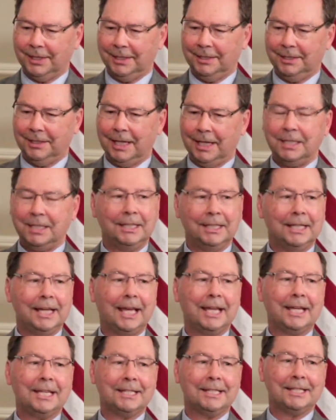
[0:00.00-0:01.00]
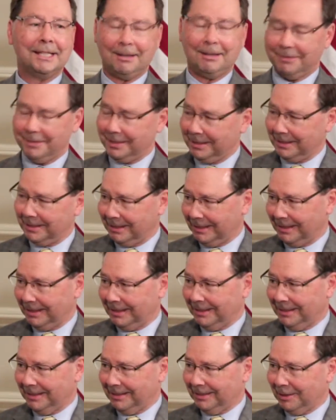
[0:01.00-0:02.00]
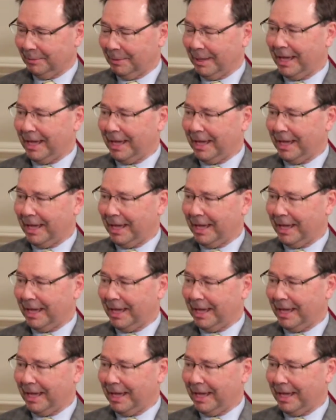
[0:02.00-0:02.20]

In 1997, the